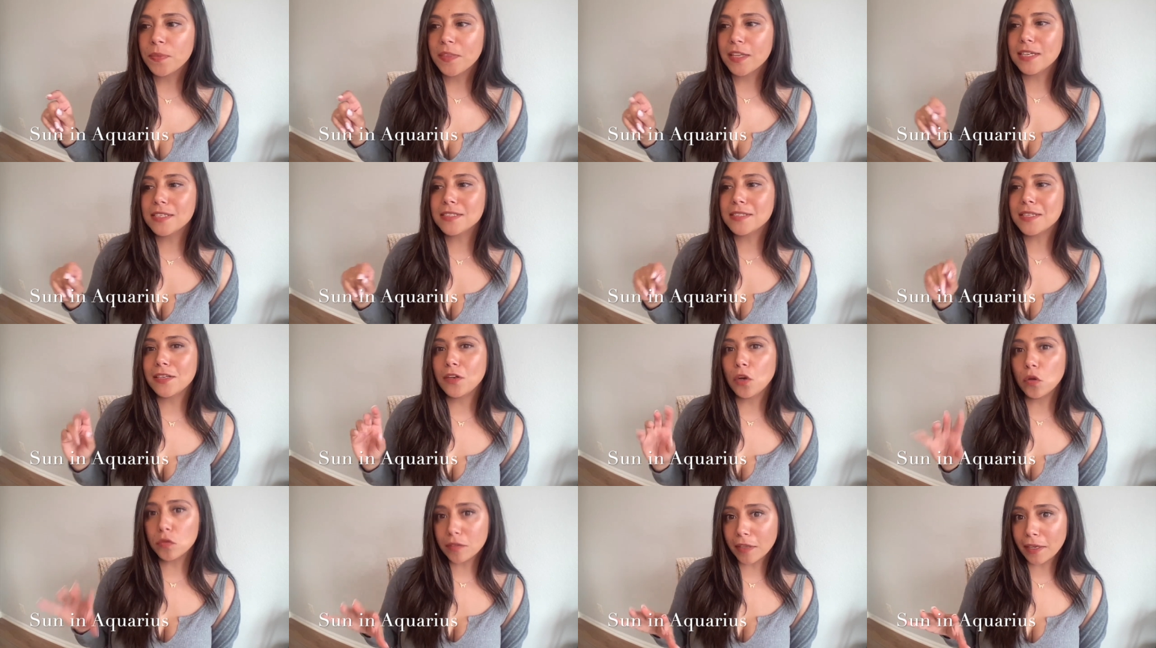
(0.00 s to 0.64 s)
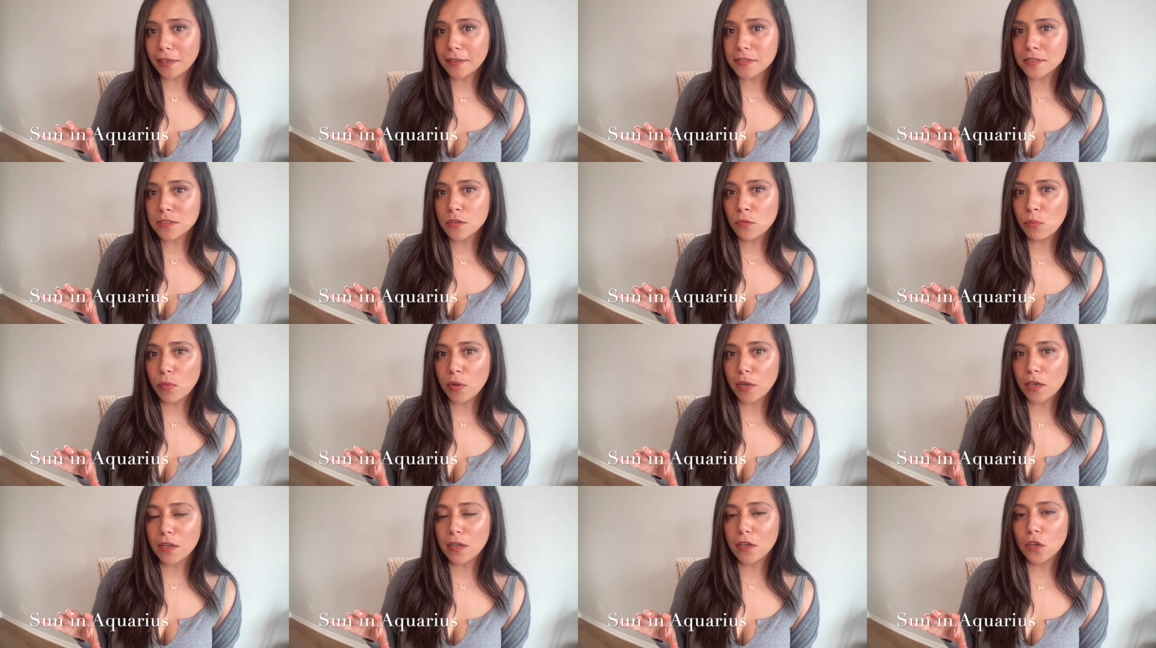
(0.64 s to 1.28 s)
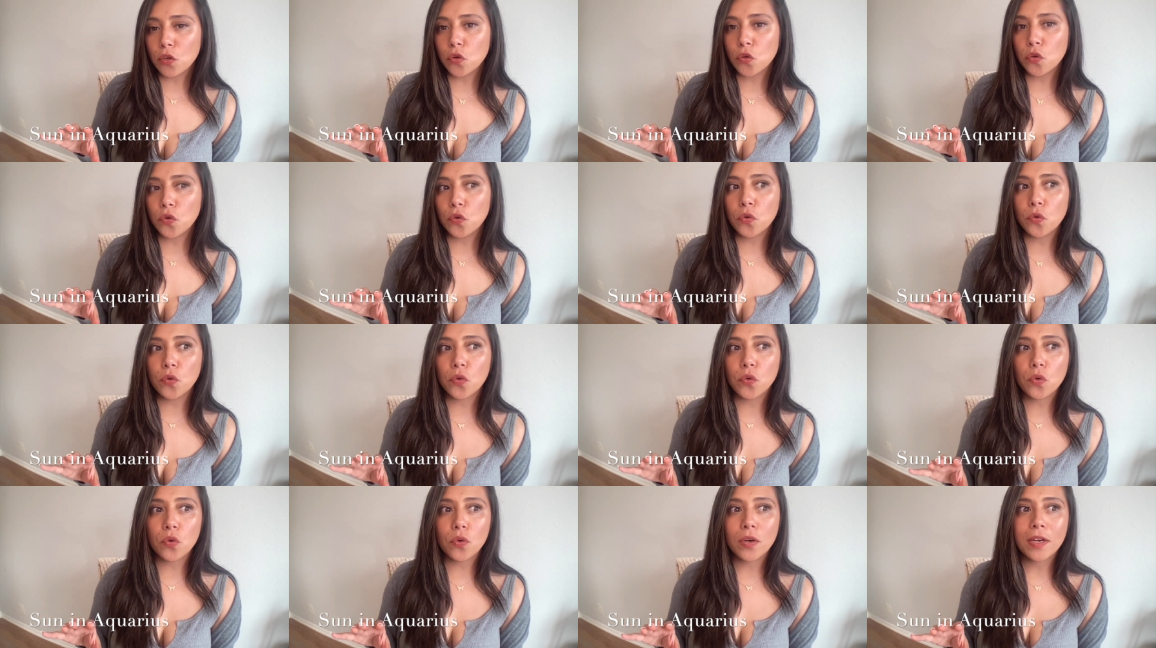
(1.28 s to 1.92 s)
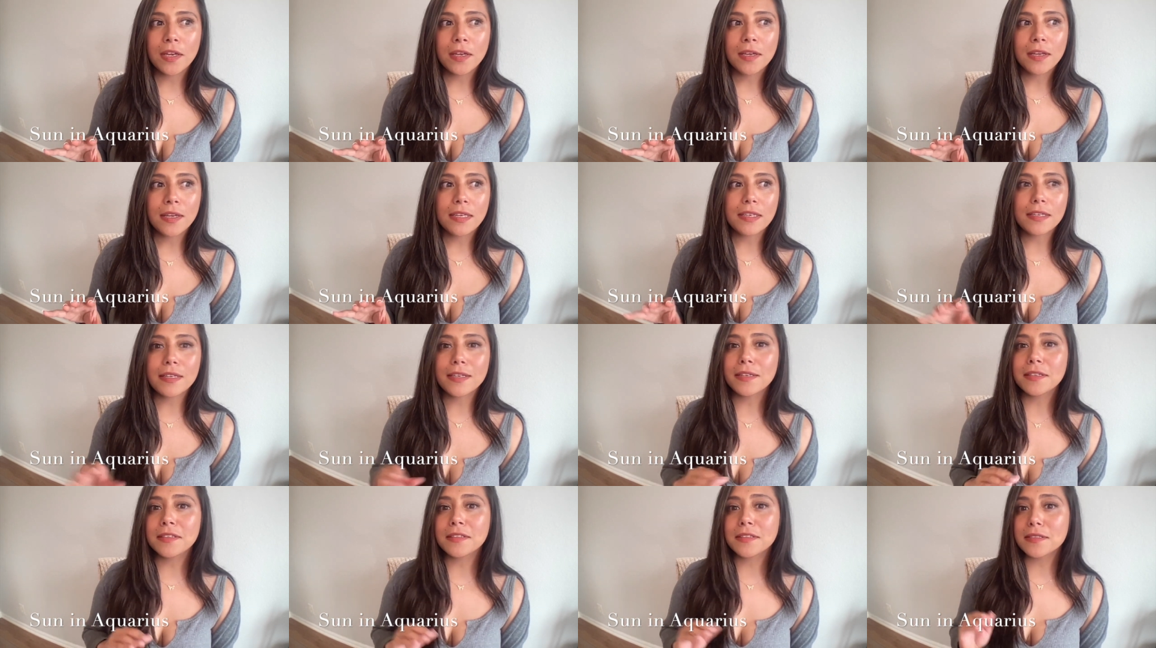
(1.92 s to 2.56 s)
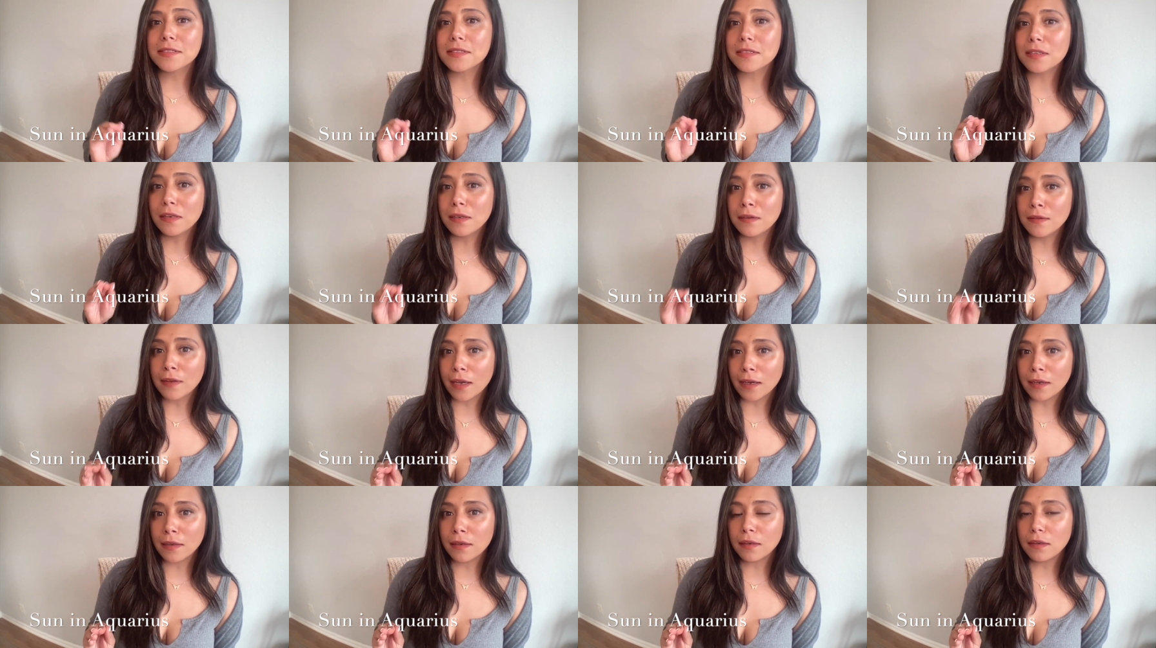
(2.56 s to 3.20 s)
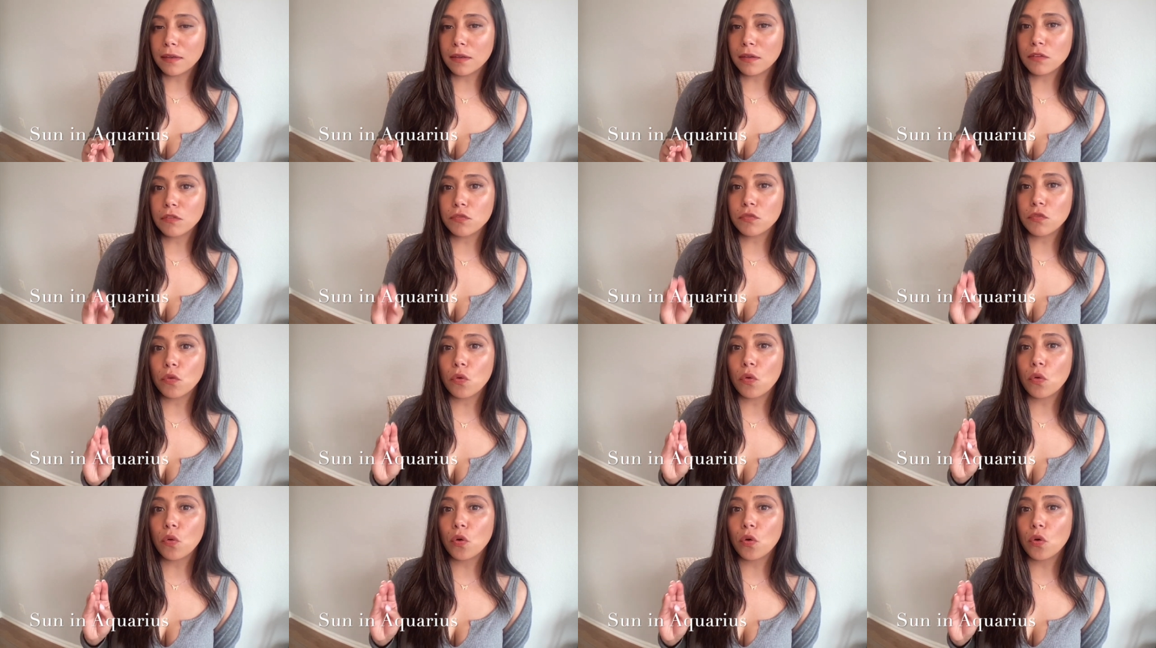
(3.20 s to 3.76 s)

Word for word: is they don't like somebody who is negative,